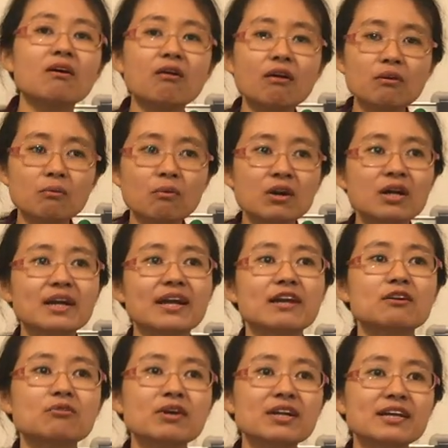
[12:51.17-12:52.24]
Hot water
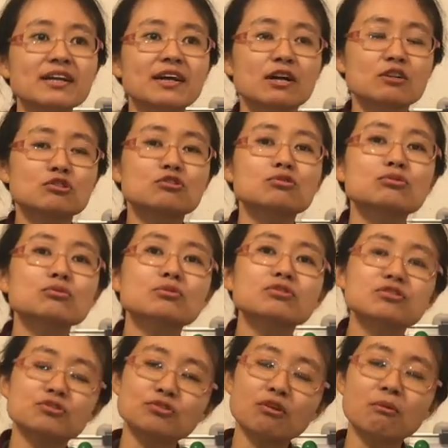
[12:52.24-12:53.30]
can really
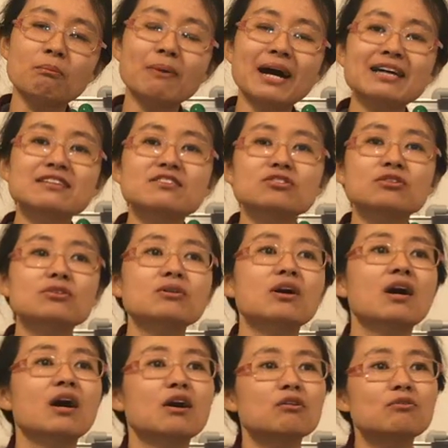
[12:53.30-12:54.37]
soothe your muscle,
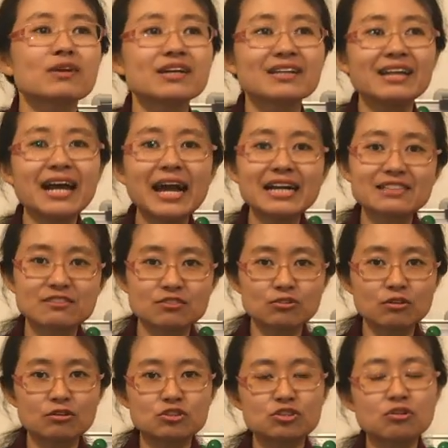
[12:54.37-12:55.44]
relax
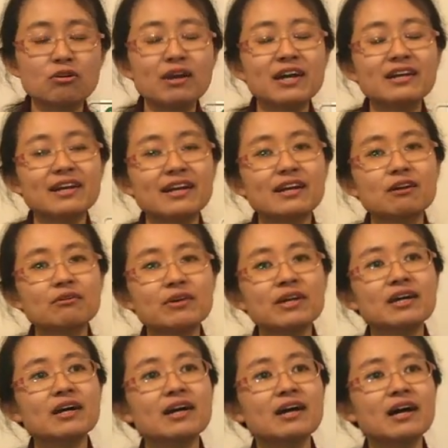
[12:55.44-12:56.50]
your joint
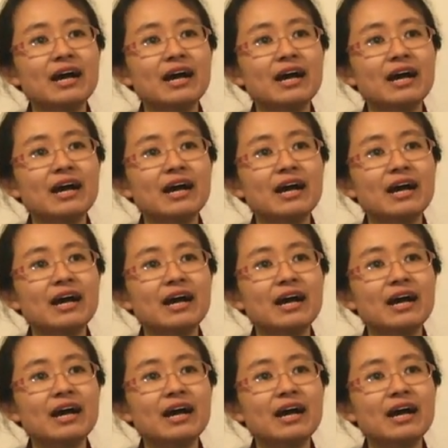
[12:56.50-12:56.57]
area,